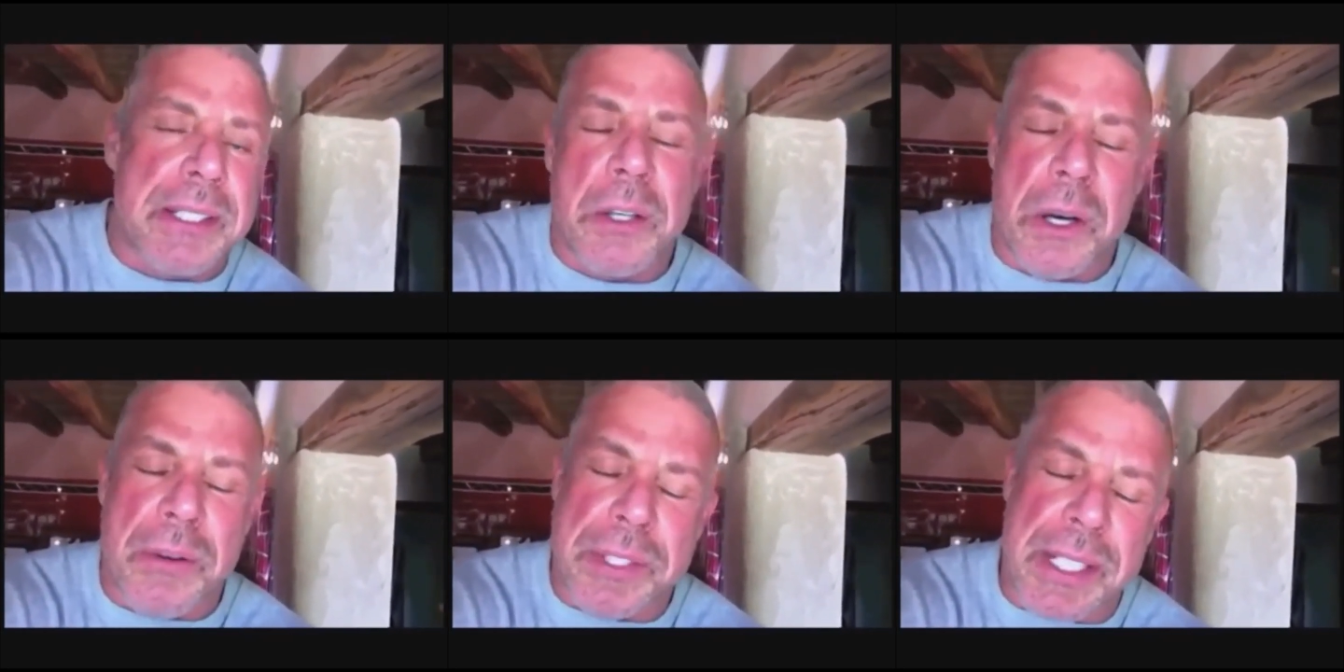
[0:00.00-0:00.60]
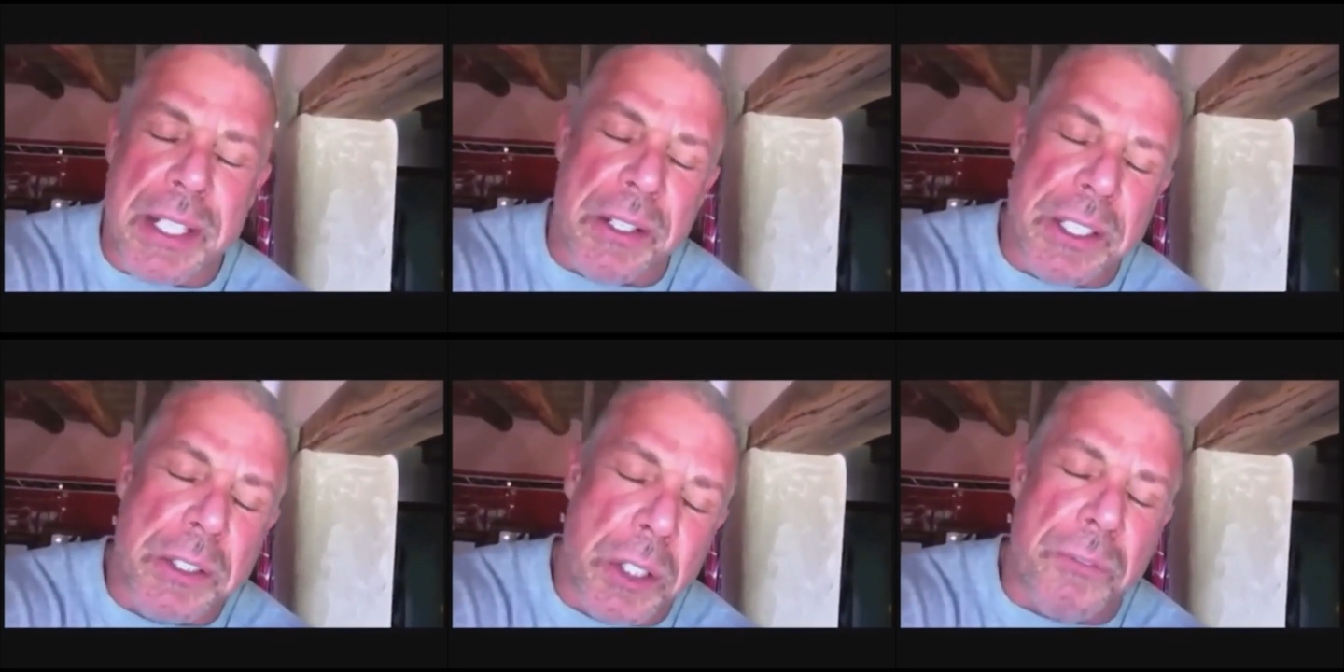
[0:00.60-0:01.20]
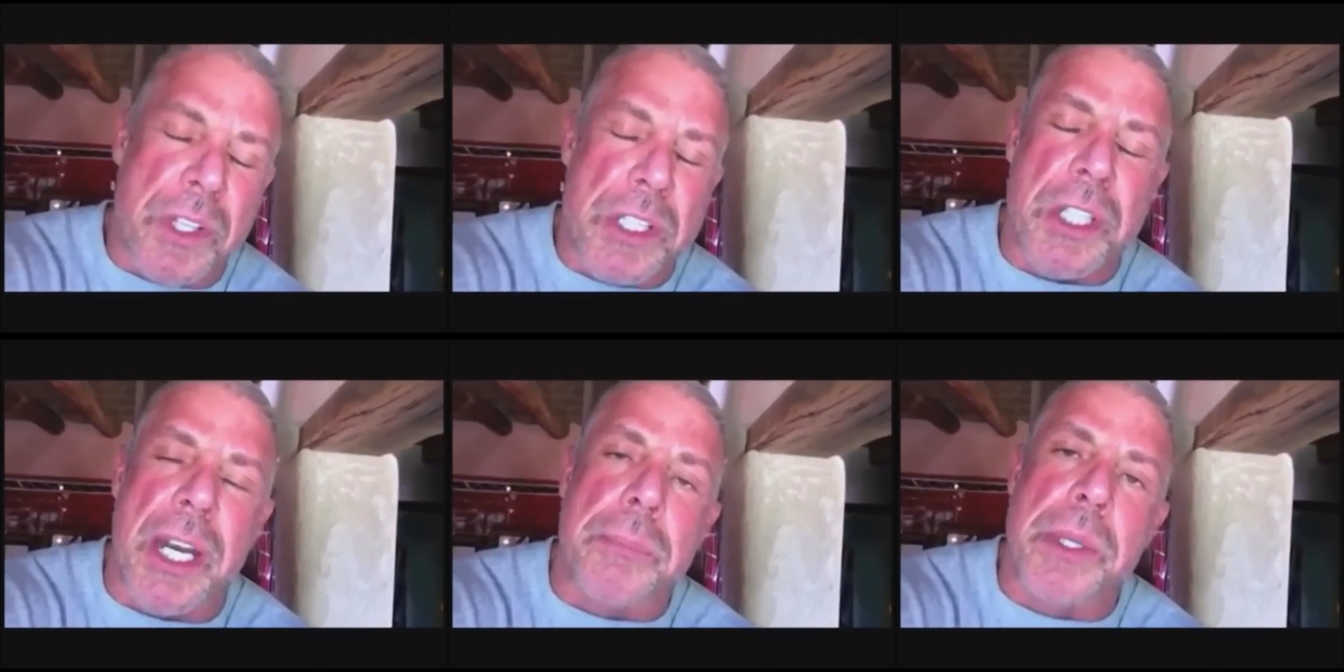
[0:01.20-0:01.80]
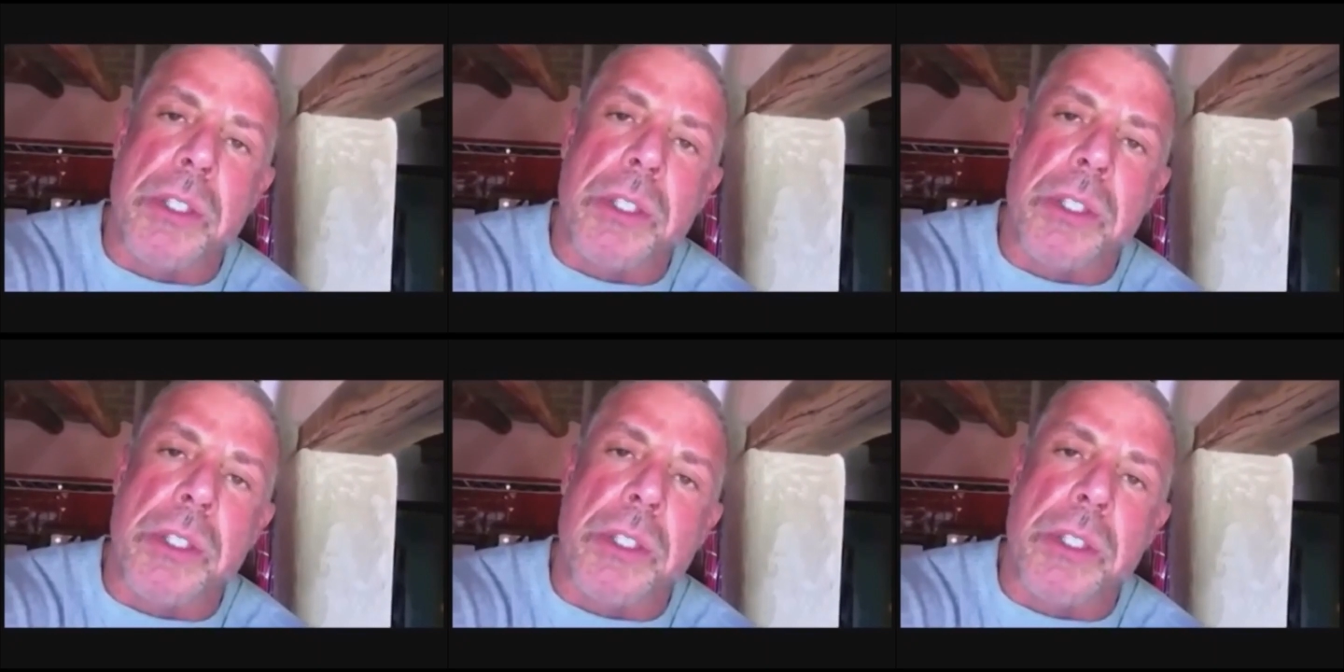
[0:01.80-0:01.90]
You don't have to get on the tuna fish kick,